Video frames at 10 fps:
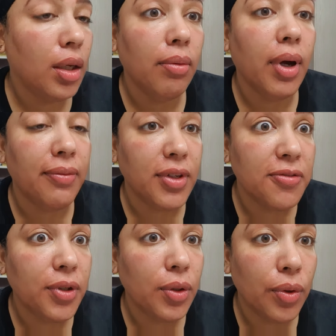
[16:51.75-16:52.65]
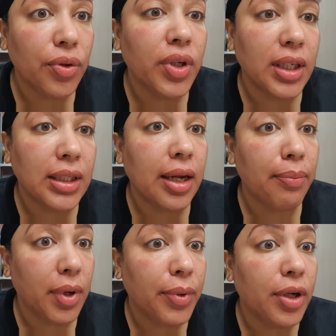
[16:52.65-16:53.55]
I'm definitely ordering a damn
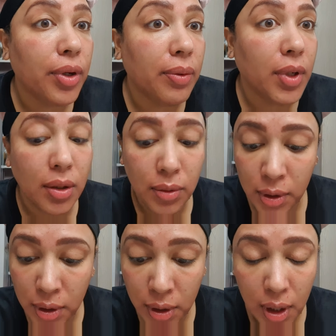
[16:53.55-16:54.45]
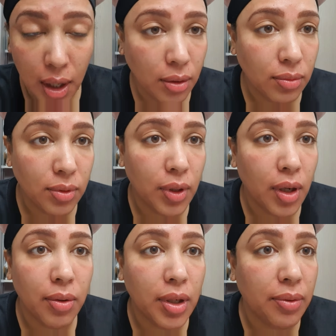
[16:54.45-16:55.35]
numbing cream though. I don't know
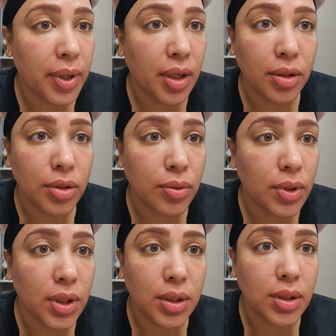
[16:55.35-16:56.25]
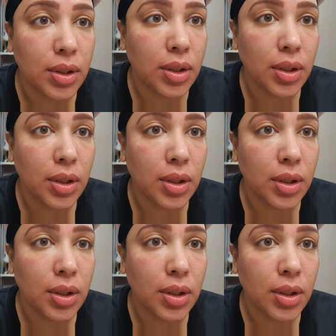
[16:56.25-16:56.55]
how anybody could do this